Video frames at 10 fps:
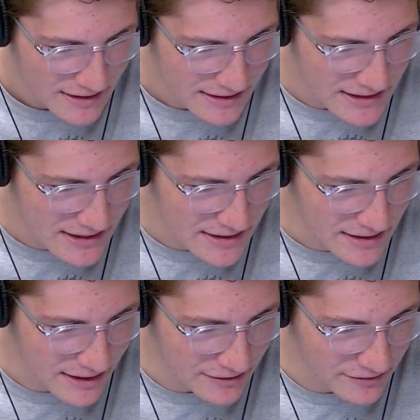
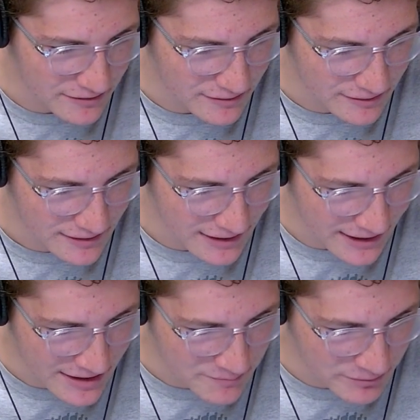Insane. Can
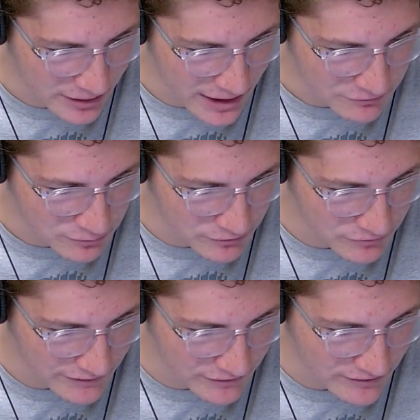I get
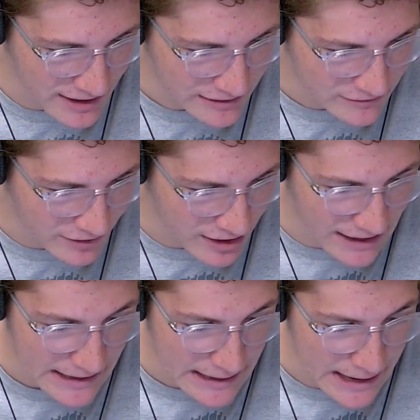playoff-specific stats?
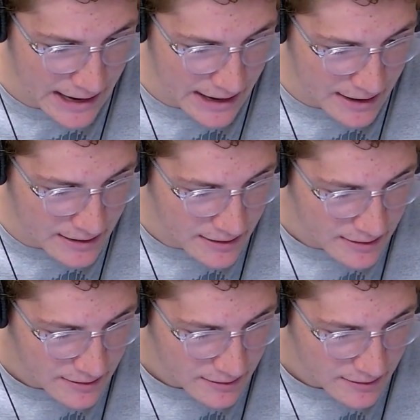I can.